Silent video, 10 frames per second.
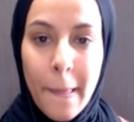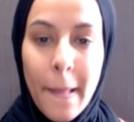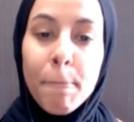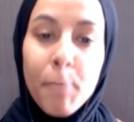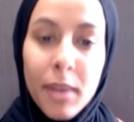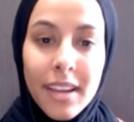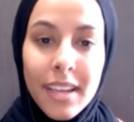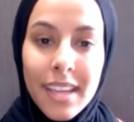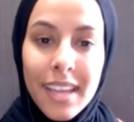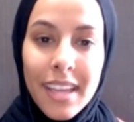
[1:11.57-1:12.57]
But
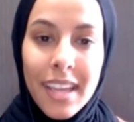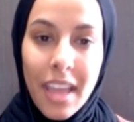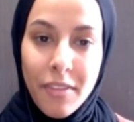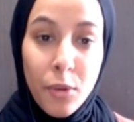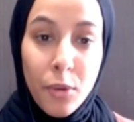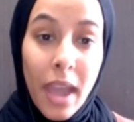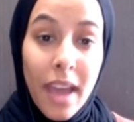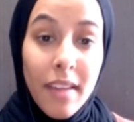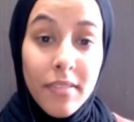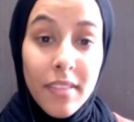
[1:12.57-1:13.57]
if you
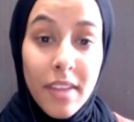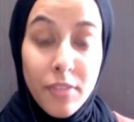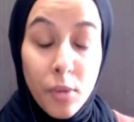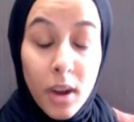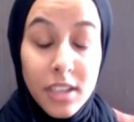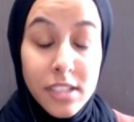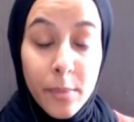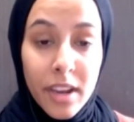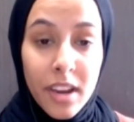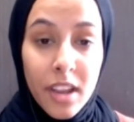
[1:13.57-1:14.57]
have, if you are
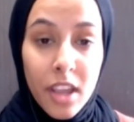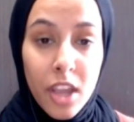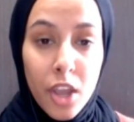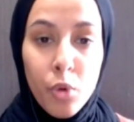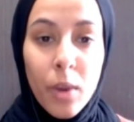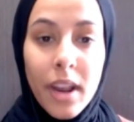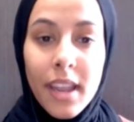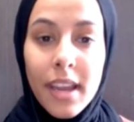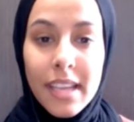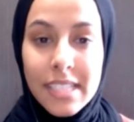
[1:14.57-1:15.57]
someone who
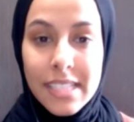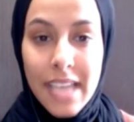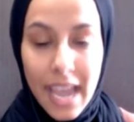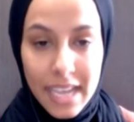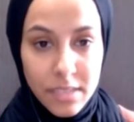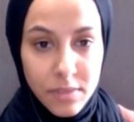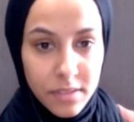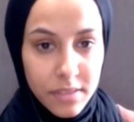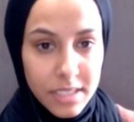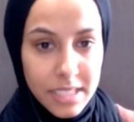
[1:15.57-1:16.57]
recognizes that acts of
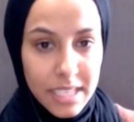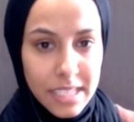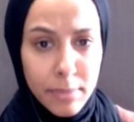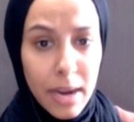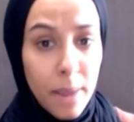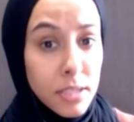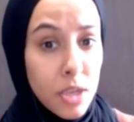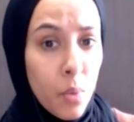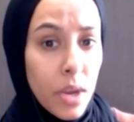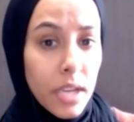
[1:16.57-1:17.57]
service is perhaps a
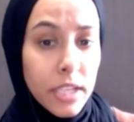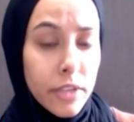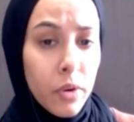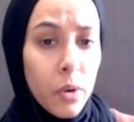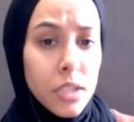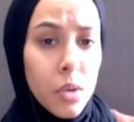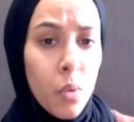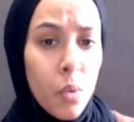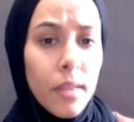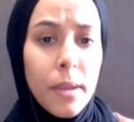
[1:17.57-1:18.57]
weakness of yours or
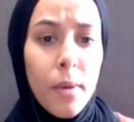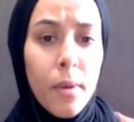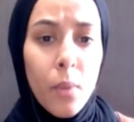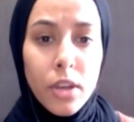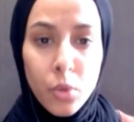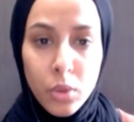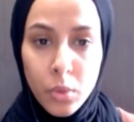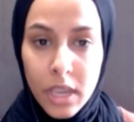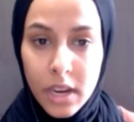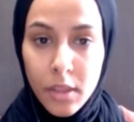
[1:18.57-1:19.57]
the people around you who you
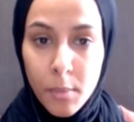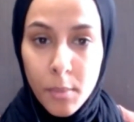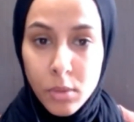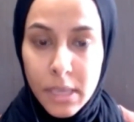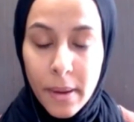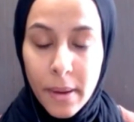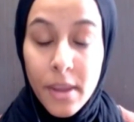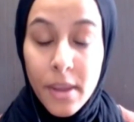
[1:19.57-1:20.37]
care the most about,